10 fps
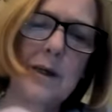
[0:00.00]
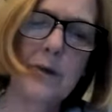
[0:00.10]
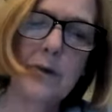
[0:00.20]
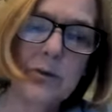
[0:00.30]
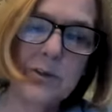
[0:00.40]
I
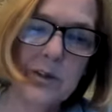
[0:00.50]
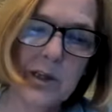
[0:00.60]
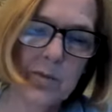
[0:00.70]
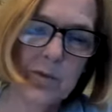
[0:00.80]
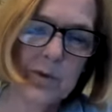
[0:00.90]
know there's a
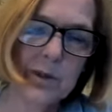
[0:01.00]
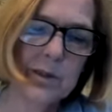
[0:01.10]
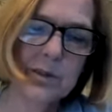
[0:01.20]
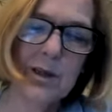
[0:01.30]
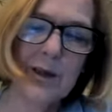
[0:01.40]
name for
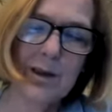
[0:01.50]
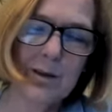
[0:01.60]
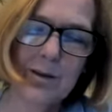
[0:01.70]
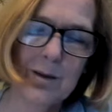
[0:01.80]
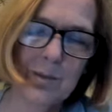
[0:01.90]
these. I
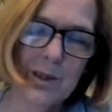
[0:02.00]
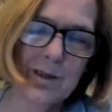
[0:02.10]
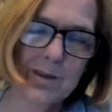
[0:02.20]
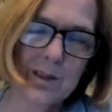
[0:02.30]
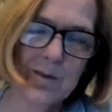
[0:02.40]
call them
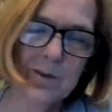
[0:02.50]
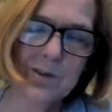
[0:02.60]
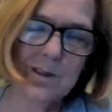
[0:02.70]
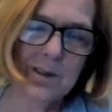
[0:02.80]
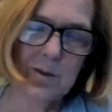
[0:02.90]
lifesavers.
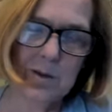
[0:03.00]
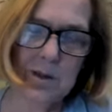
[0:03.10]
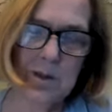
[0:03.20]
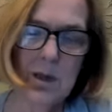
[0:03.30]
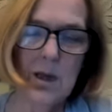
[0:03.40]
Deal with
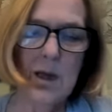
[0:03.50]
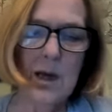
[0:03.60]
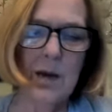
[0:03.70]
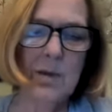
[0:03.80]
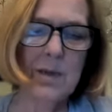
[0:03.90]
it.
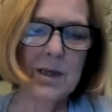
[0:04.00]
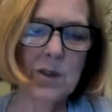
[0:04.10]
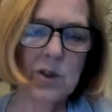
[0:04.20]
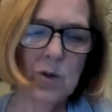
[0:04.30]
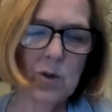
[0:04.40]
I'm gonna make
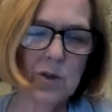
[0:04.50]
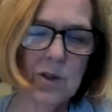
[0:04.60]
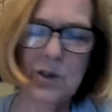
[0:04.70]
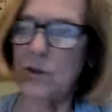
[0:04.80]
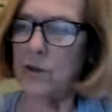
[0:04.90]
it shorter
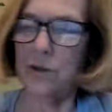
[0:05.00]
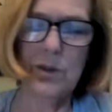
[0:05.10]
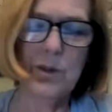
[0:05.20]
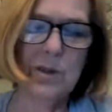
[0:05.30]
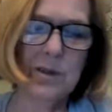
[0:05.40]
just so
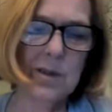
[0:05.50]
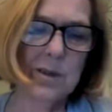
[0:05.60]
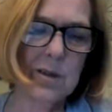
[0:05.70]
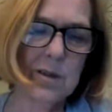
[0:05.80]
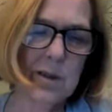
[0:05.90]
it
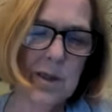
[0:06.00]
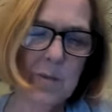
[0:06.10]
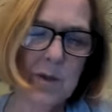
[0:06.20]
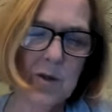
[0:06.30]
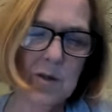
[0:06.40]
sits on the
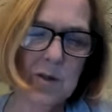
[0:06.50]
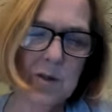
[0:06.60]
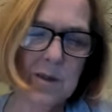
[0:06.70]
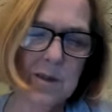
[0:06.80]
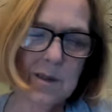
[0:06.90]
neck better, so you
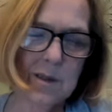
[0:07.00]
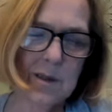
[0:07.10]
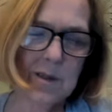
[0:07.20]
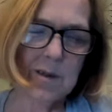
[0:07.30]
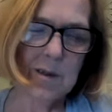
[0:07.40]
can
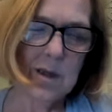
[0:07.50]
see.